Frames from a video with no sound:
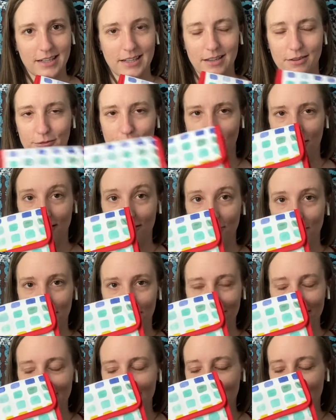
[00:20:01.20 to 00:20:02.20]
in front of
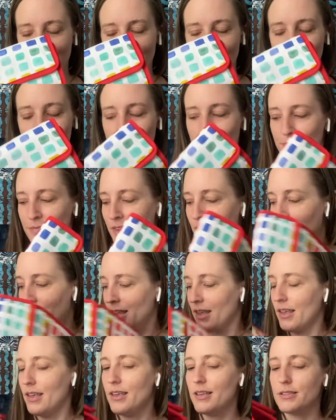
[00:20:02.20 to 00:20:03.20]
me right now.
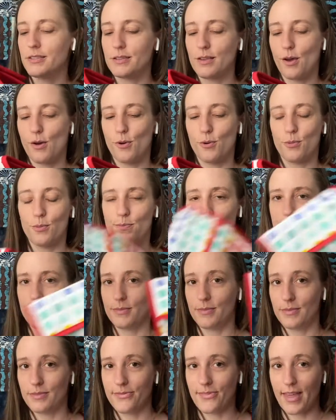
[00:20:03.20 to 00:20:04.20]
So
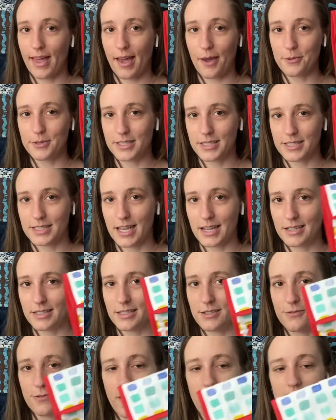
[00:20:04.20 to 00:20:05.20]
I was excited
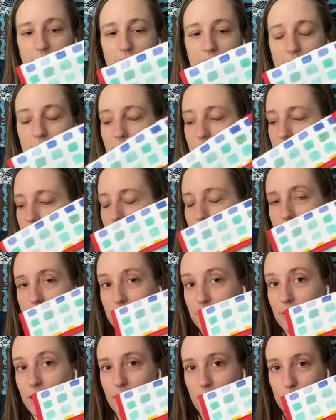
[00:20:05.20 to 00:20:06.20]
to find this
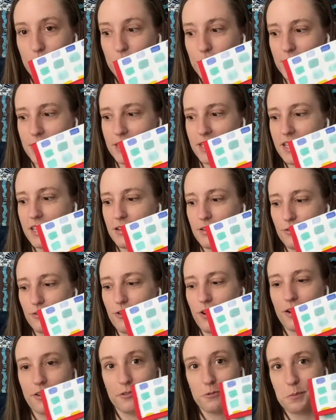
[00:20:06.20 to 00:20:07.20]
and, you know, just see it in
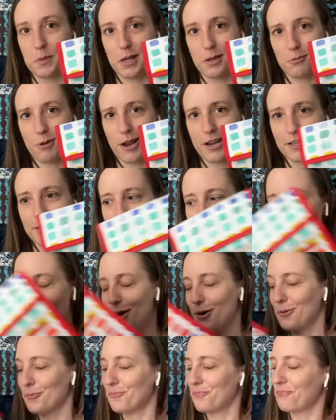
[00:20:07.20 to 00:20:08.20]
front of me ready to
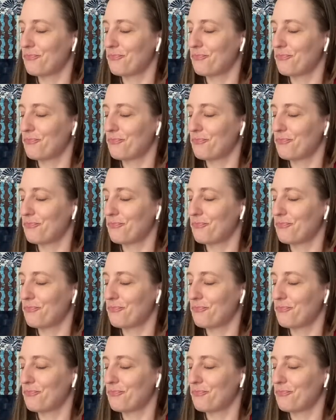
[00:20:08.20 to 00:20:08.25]
go.